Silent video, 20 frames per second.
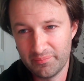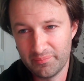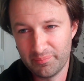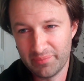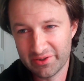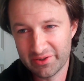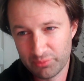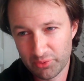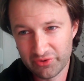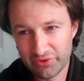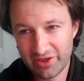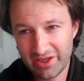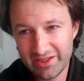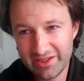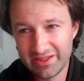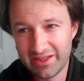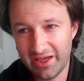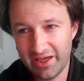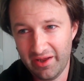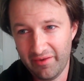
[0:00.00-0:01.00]
but what I
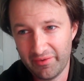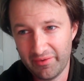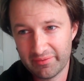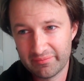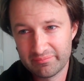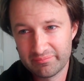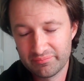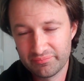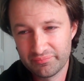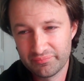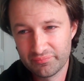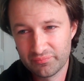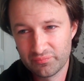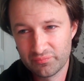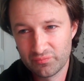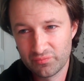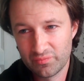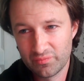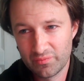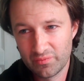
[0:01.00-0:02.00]
can,
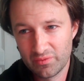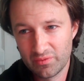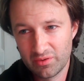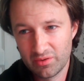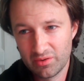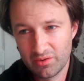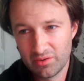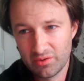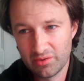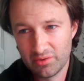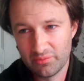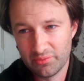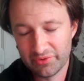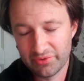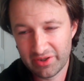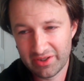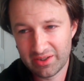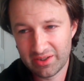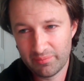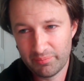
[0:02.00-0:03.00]
what
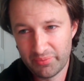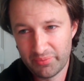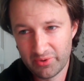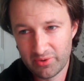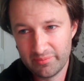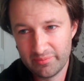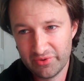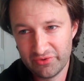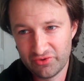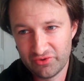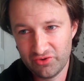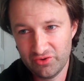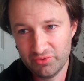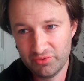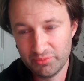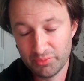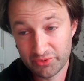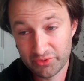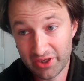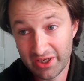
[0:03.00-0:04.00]
I can promise
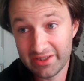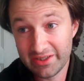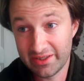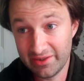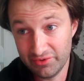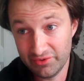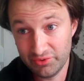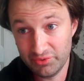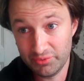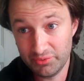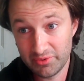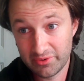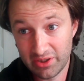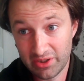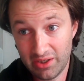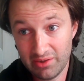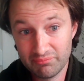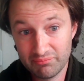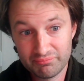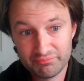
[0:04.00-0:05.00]
you, what I can do,
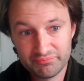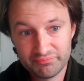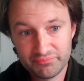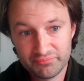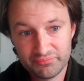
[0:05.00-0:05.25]
okay?